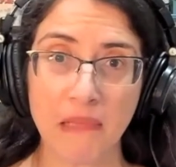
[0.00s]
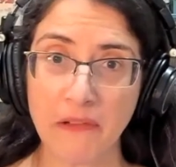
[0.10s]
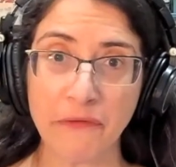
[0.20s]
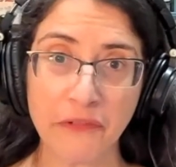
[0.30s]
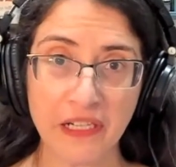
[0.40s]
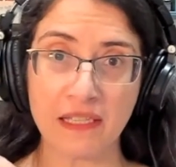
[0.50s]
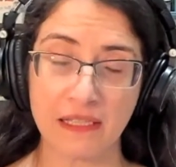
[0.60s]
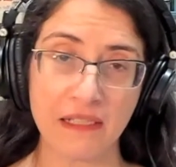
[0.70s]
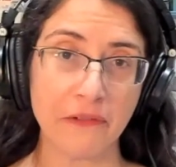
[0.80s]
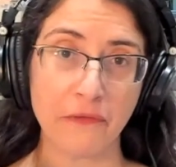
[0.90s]

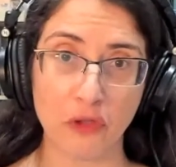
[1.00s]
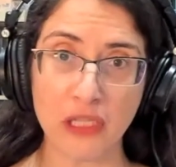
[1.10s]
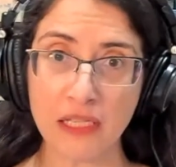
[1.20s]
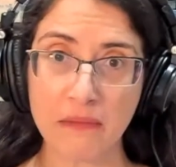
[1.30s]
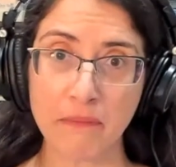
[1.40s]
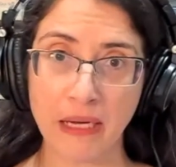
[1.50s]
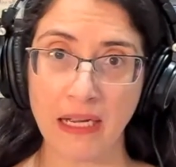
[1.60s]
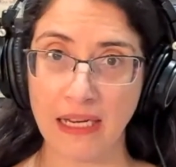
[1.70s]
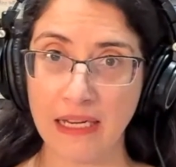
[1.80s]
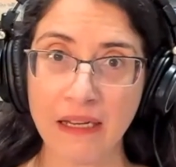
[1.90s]
fix the voice
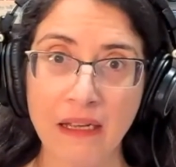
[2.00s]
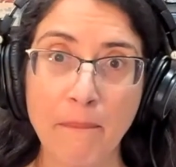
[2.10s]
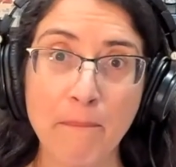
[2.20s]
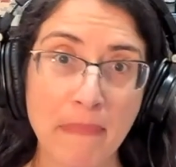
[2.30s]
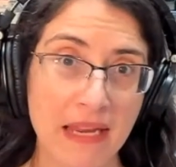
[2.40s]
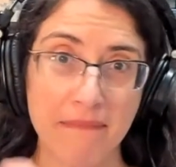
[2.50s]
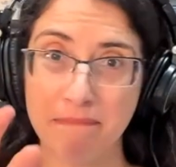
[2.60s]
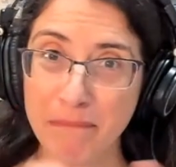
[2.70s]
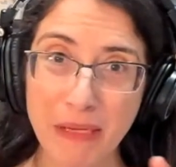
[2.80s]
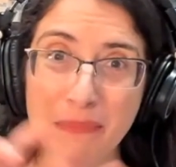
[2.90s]
by
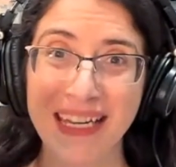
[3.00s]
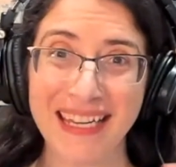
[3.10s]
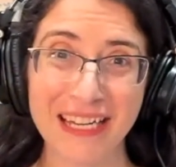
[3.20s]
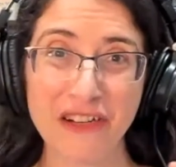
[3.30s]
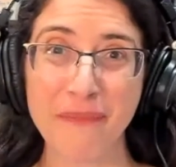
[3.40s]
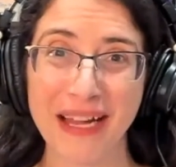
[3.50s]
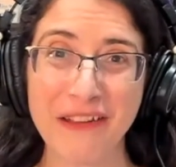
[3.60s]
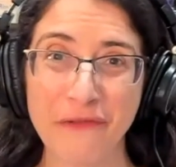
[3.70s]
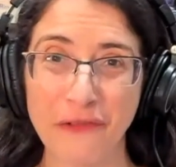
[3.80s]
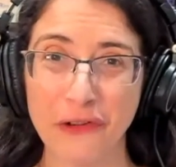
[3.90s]
mimicking
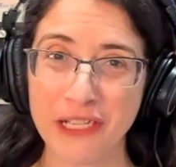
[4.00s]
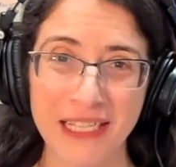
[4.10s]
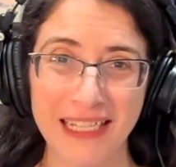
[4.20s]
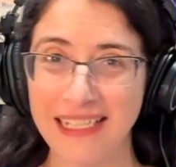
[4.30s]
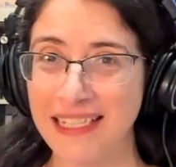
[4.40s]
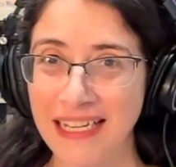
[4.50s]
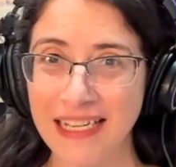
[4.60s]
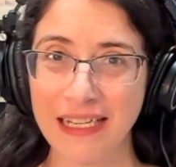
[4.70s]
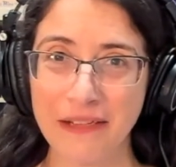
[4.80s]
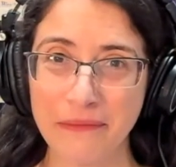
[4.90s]
my voice as
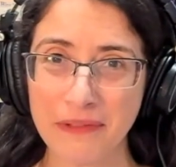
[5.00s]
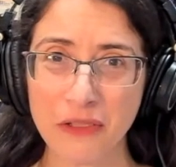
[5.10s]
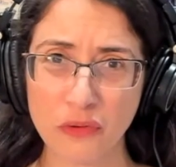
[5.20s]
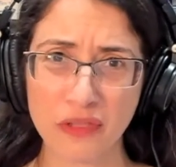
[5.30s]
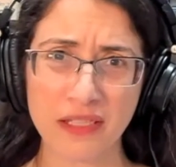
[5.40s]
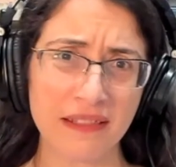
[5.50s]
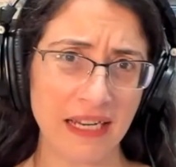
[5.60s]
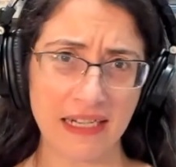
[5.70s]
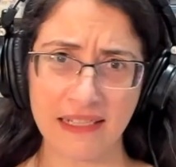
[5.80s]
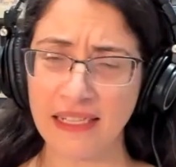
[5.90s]
I use
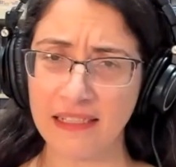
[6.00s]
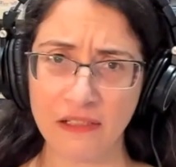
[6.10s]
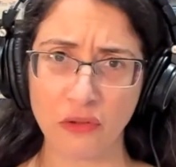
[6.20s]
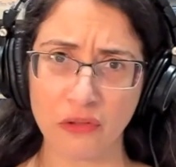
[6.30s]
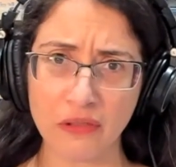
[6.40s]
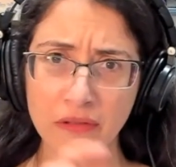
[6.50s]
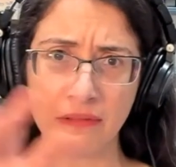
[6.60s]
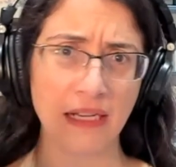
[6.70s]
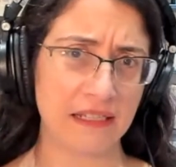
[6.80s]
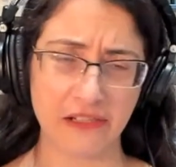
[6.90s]
text editor.
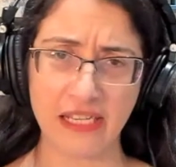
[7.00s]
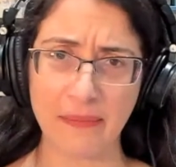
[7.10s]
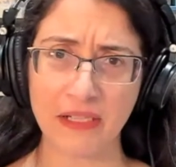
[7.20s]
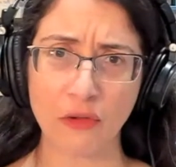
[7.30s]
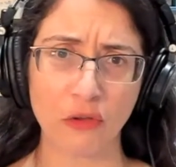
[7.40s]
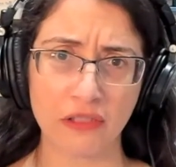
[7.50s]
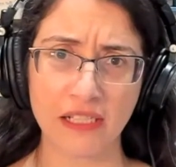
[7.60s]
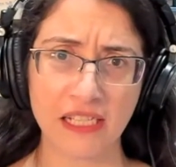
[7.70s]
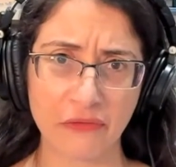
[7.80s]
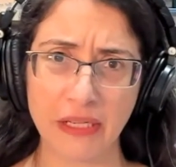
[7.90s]
Like there's something called the
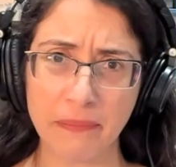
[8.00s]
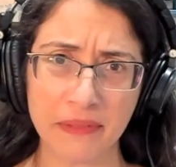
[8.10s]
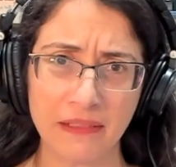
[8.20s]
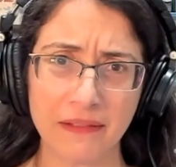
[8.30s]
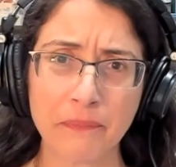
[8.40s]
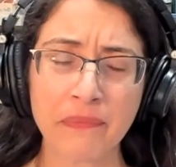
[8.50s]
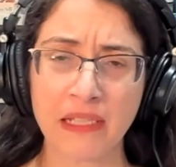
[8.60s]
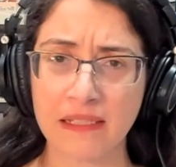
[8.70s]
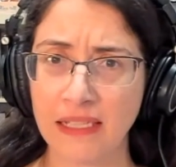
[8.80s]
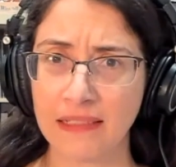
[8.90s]
script
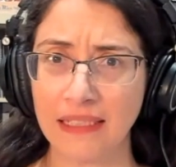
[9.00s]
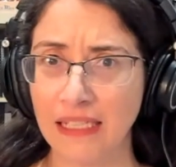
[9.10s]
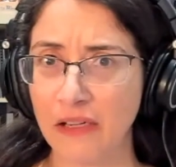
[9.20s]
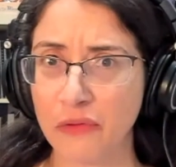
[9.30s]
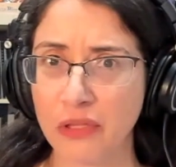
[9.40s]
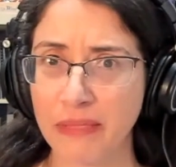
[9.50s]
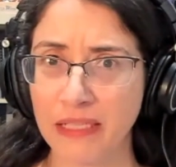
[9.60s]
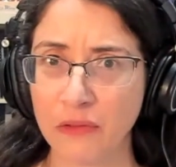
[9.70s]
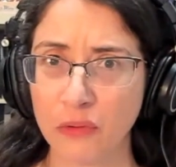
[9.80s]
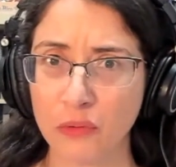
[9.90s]
that allows
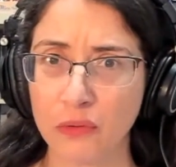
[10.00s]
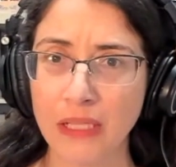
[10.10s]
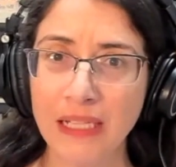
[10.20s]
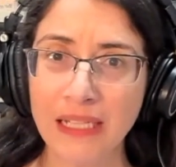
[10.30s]
me to,